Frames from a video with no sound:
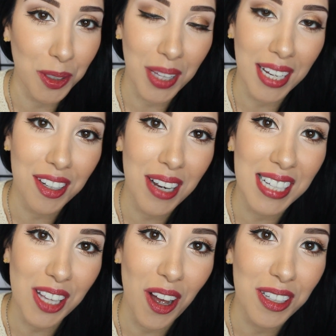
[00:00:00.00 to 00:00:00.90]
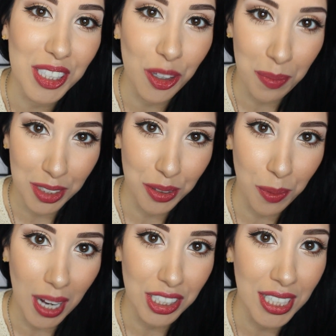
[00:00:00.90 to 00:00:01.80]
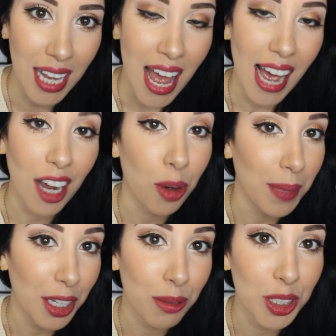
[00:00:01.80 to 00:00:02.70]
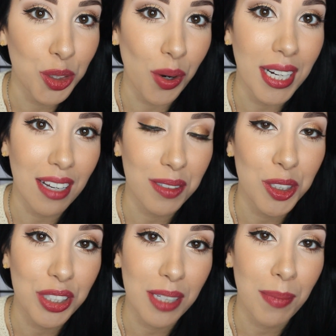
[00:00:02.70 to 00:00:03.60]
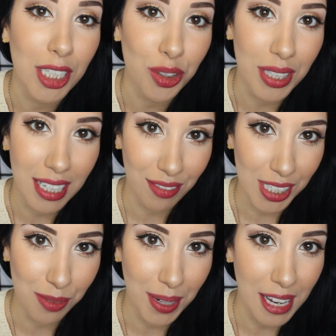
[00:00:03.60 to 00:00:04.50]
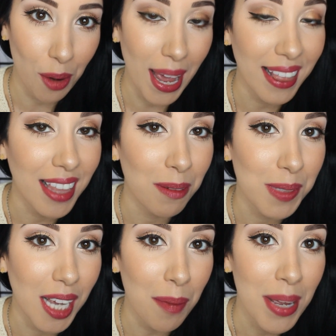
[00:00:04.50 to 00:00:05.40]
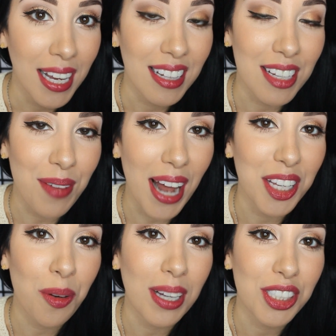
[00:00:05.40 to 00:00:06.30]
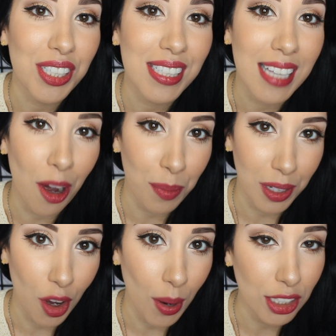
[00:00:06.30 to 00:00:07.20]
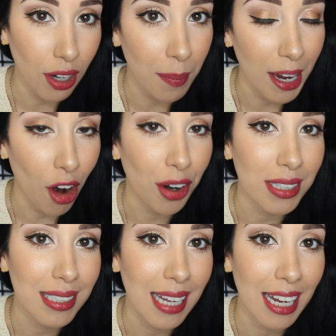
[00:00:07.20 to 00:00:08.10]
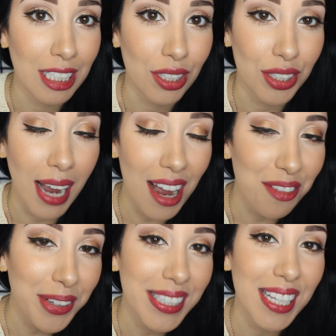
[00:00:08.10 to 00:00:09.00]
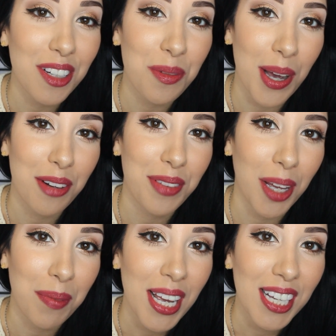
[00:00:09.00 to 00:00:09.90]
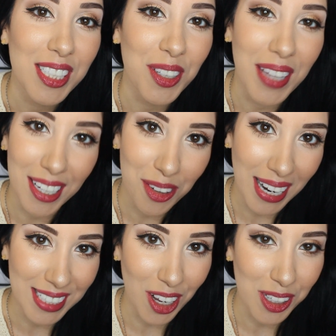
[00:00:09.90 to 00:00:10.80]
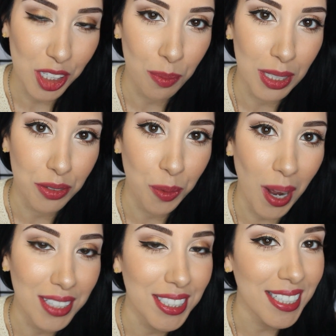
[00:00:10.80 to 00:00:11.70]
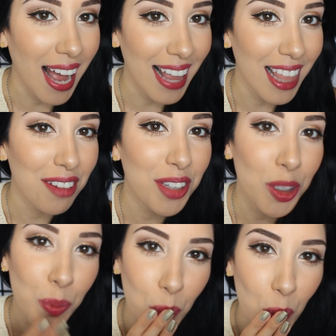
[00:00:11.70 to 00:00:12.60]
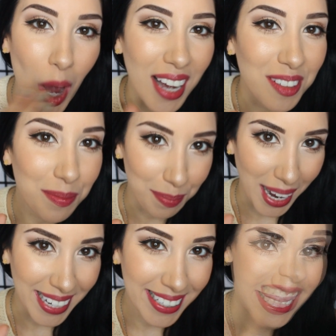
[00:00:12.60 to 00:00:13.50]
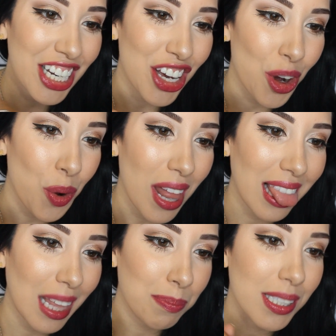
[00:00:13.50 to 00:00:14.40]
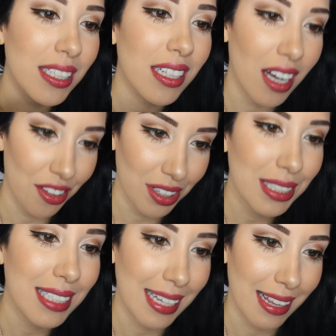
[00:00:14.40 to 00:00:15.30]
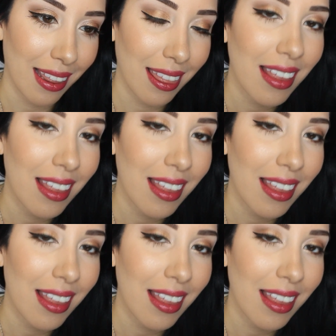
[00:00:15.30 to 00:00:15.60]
So thank you guys all so much for watching. I hope that you enjoyed. If you did, make sure to give this video a thumbs up. Leave any questions down below. I try my hardest to answer every single one of them. So thank you guys all so much for watching. I love you. Mwah. Bye. No lipstick on the teeth.